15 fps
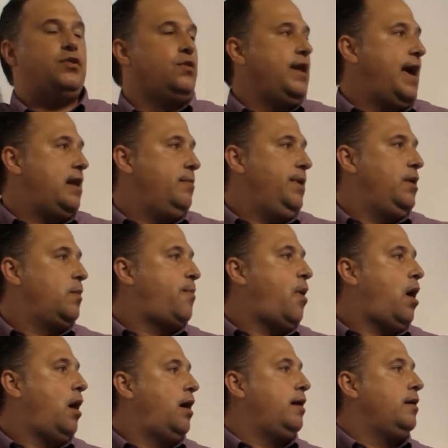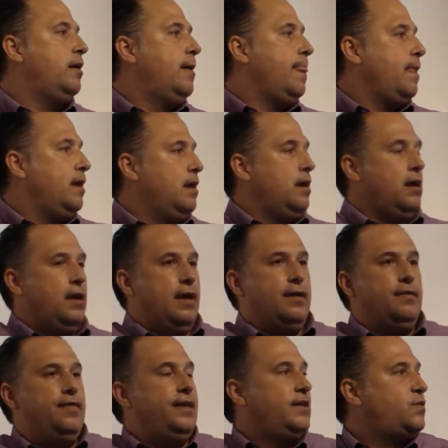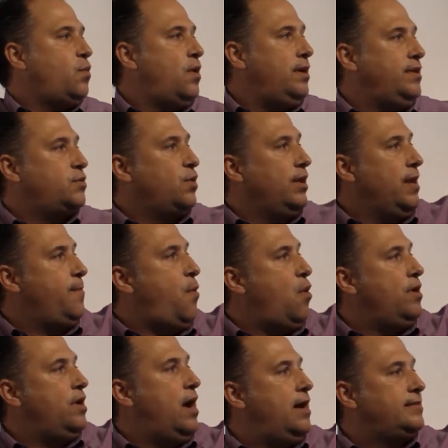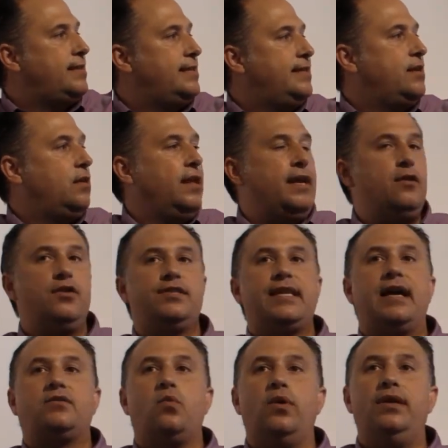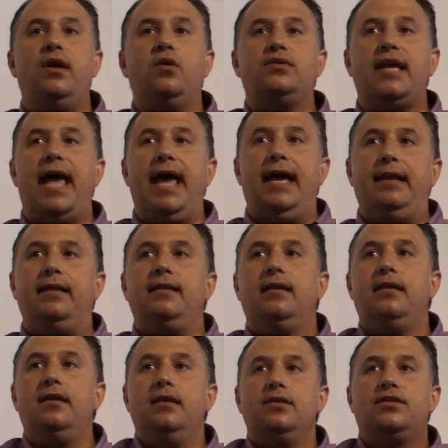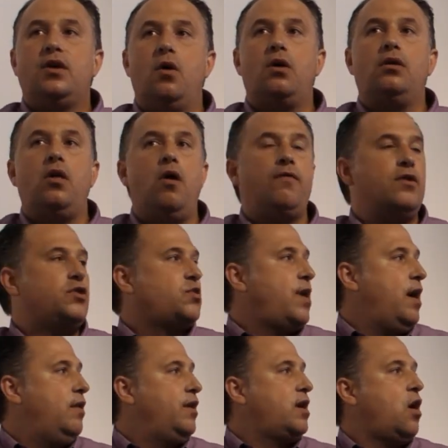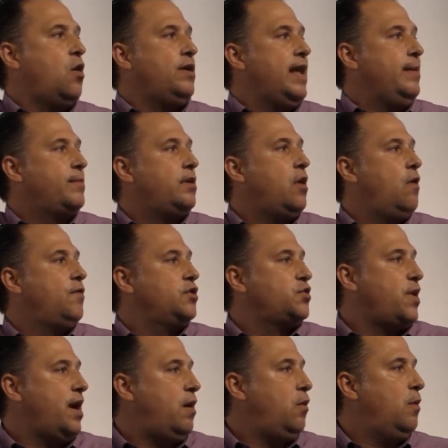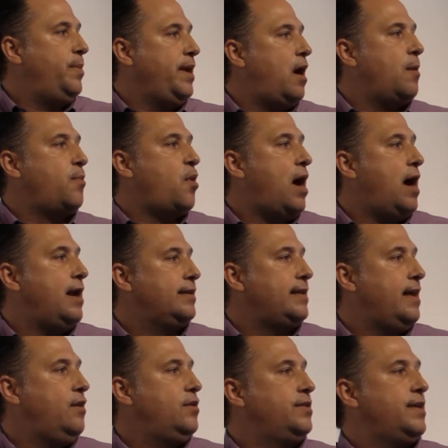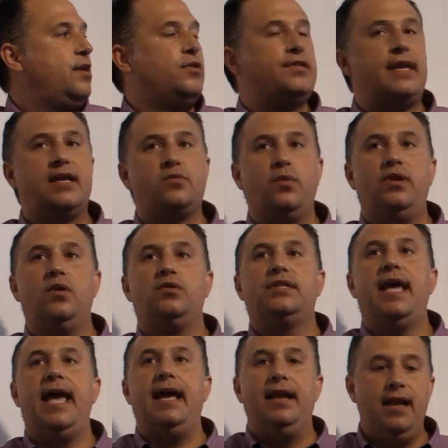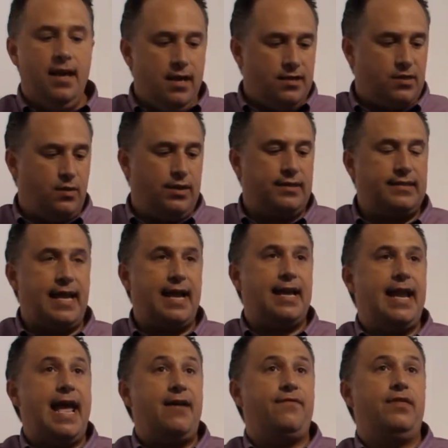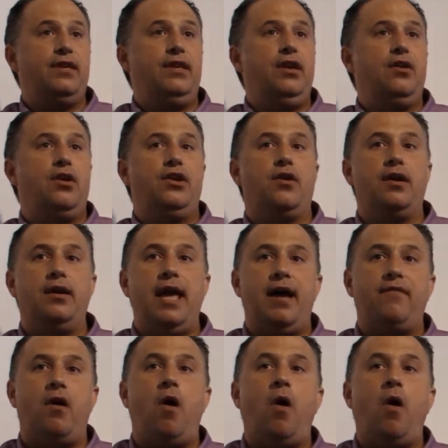nanometer card. This one is really important to us as it'll intersect Windows 8. So Clover Trail, the code name Clover Trail, will be our product that intersects Windows 8. So in the second half of the year, you're going to have